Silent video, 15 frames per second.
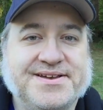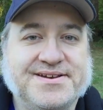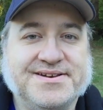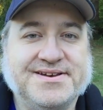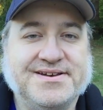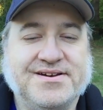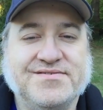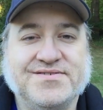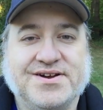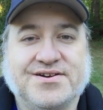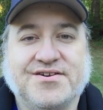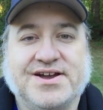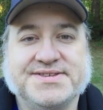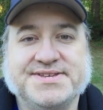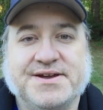
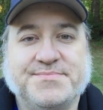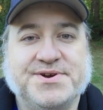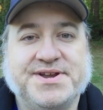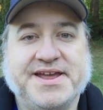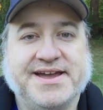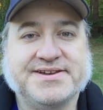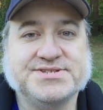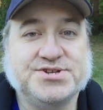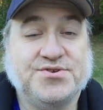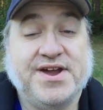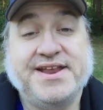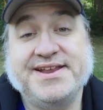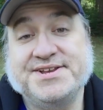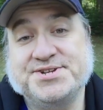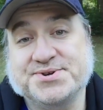across the upper decks,
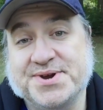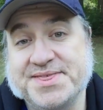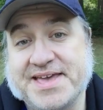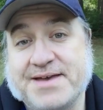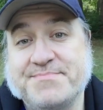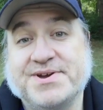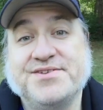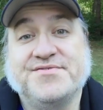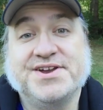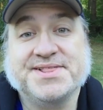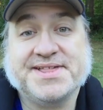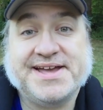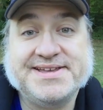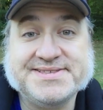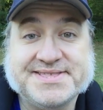great, enjoy that, but
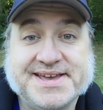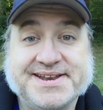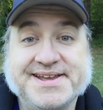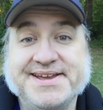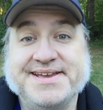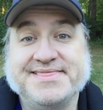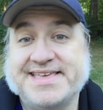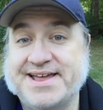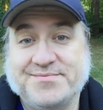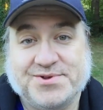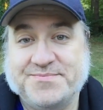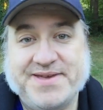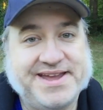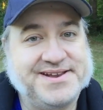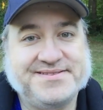realize that
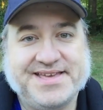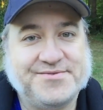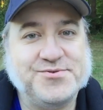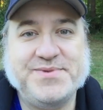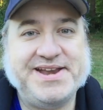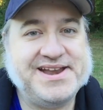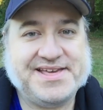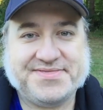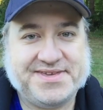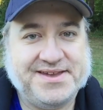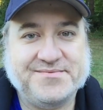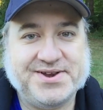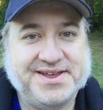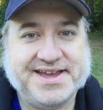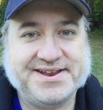will mean
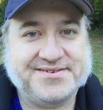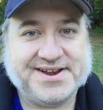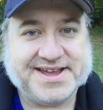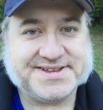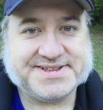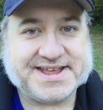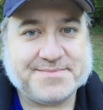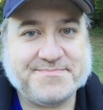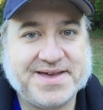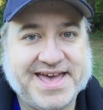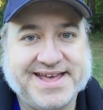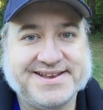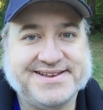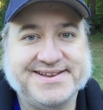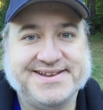nothing when you get your next at
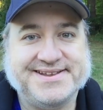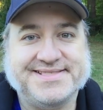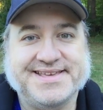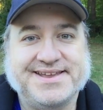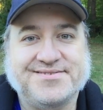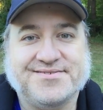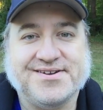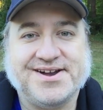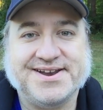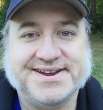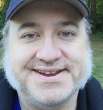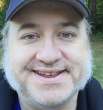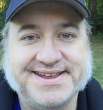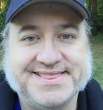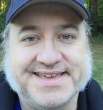bat later
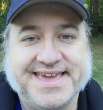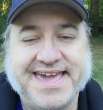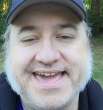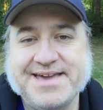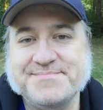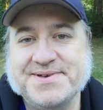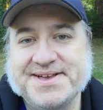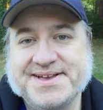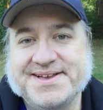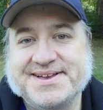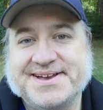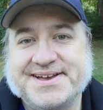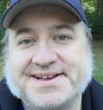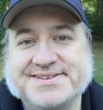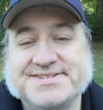on in the game.
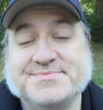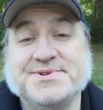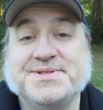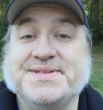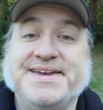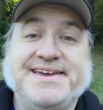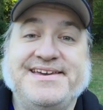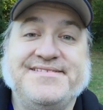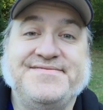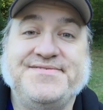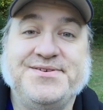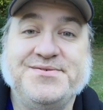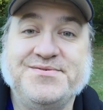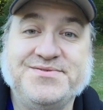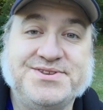Similarly, if
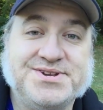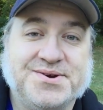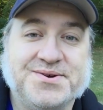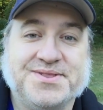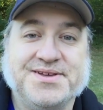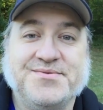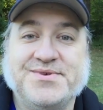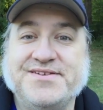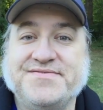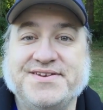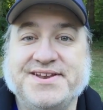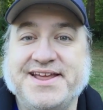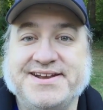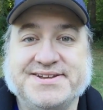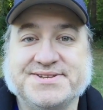you totally whiff
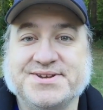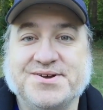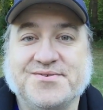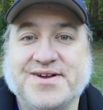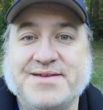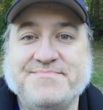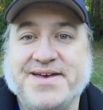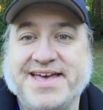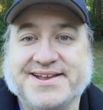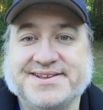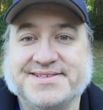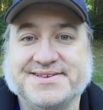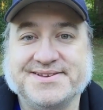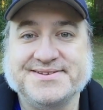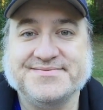it and just go right back
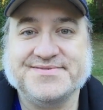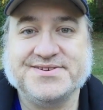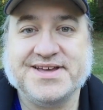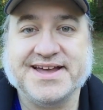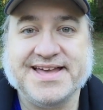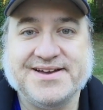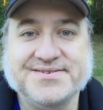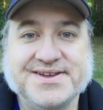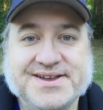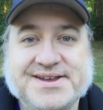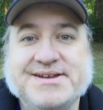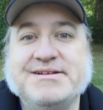to the dugout,